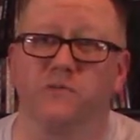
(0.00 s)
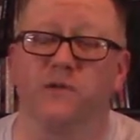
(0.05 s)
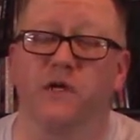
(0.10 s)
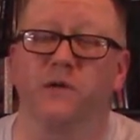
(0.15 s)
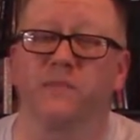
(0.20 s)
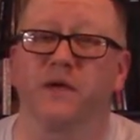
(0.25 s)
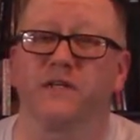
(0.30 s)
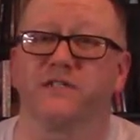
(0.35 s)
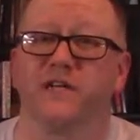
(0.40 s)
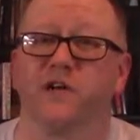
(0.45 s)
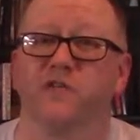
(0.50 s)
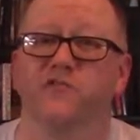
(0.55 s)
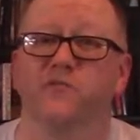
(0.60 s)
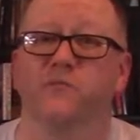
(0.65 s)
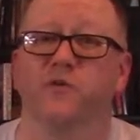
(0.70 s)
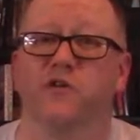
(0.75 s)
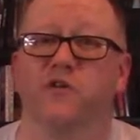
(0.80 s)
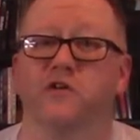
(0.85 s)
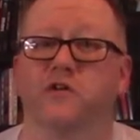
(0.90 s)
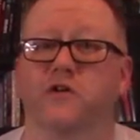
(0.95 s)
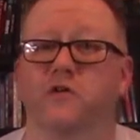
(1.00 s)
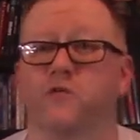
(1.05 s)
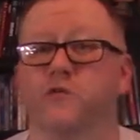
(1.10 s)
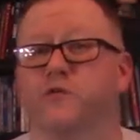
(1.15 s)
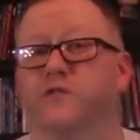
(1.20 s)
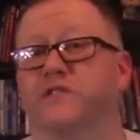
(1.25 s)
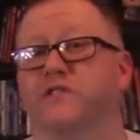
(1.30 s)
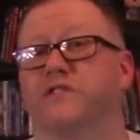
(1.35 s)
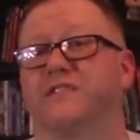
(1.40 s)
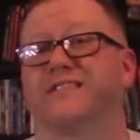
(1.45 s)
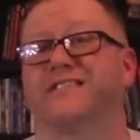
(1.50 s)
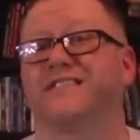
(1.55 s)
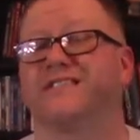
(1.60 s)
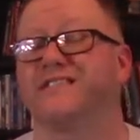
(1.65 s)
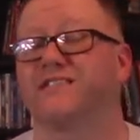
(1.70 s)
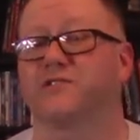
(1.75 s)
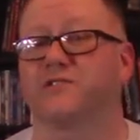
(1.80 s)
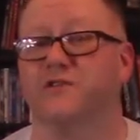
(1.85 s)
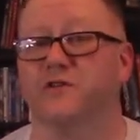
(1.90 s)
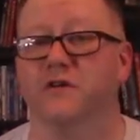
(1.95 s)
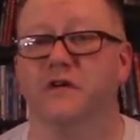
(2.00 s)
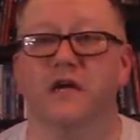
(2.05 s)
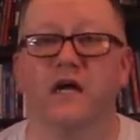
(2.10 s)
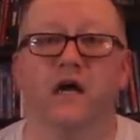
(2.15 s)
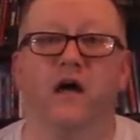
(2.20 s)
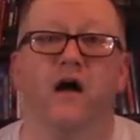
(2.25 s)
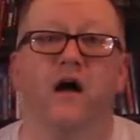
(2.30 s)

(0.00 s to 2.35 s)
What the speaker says: played by Sandra Bullock, who's the sister